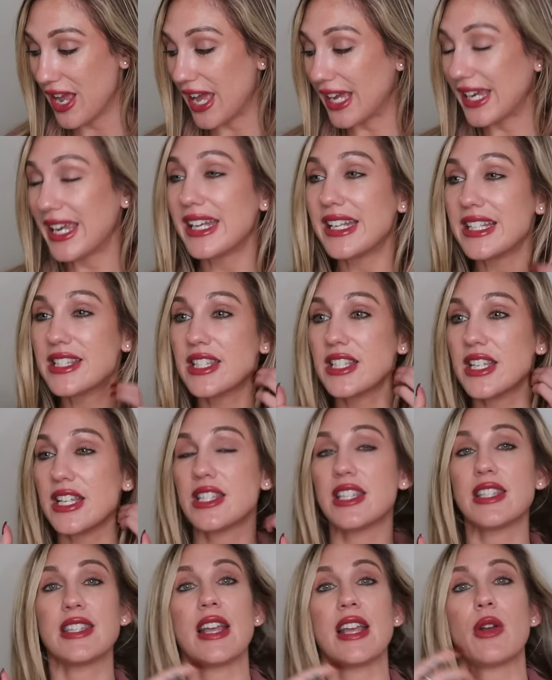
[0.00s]
Again,
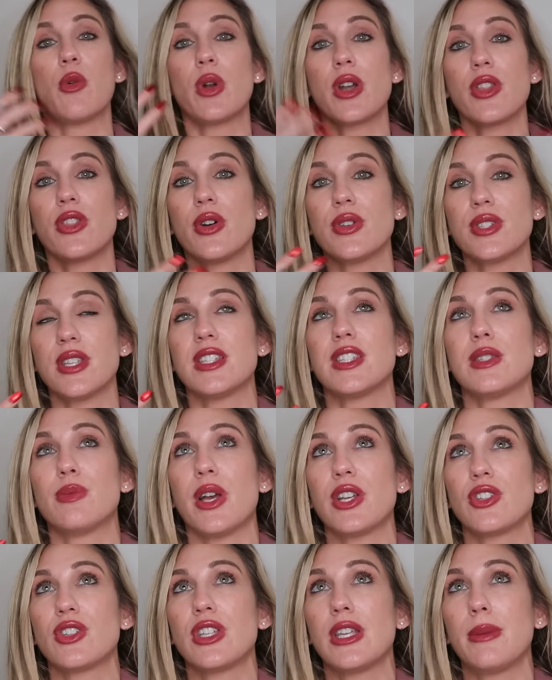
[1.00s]
it's just like one of those,
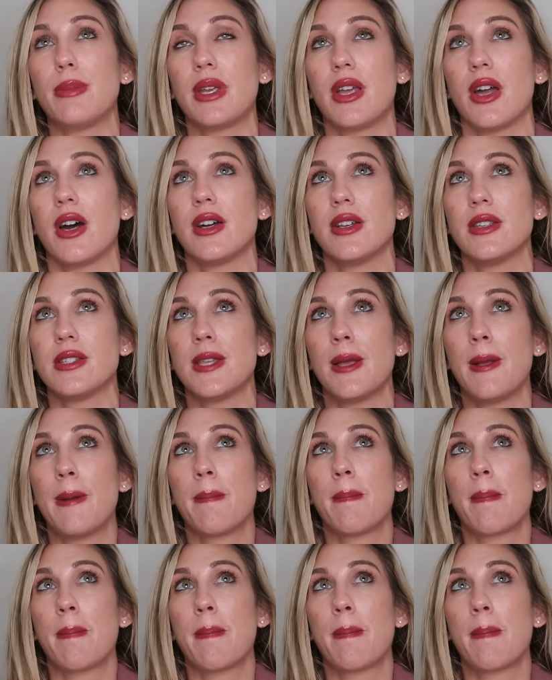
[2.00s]
especially because